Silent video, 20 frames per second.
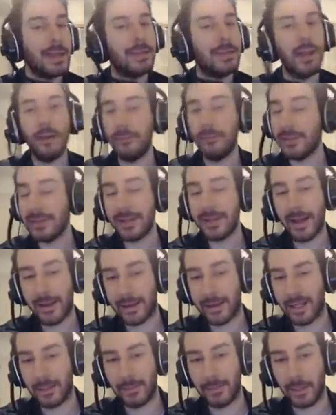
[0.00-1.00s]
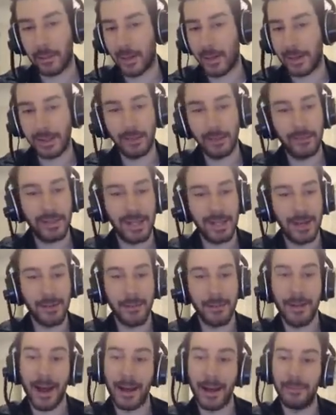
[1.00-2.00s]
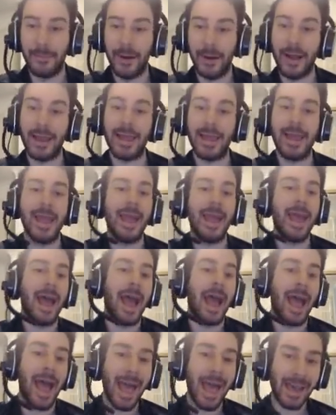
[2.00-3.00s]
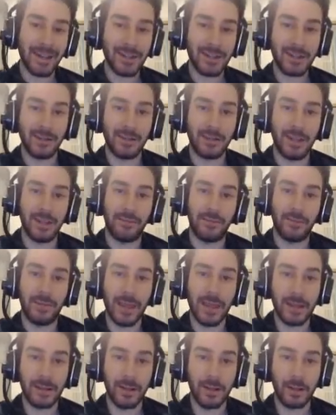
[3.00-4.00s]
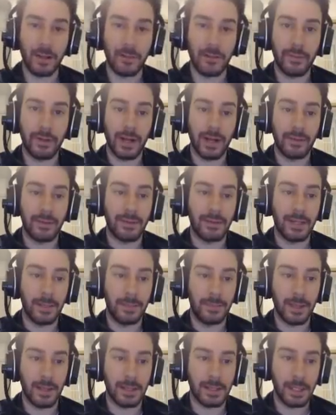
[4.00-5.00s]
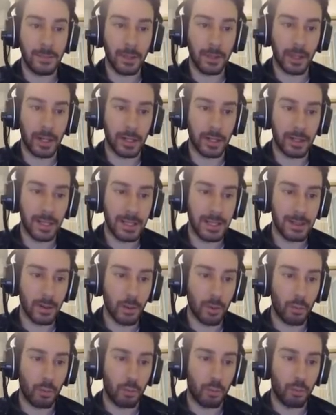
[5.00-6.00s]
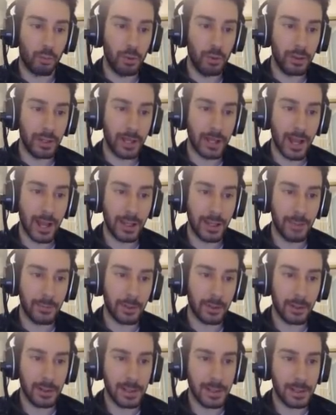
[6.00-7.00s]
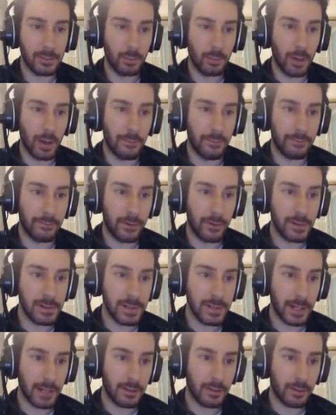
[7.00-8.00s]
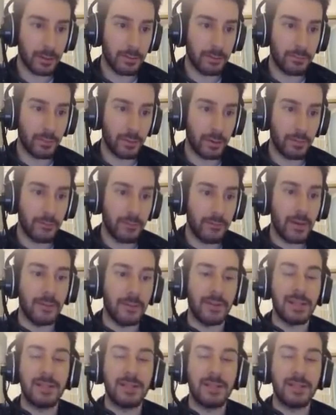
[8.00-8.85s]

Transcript: Delphi's not going to be great. Delphi's going to be bad. But actually, if you take a look over here at the DPS simulator, he's really high up here. He's what? First, second, third, fourth, fifth.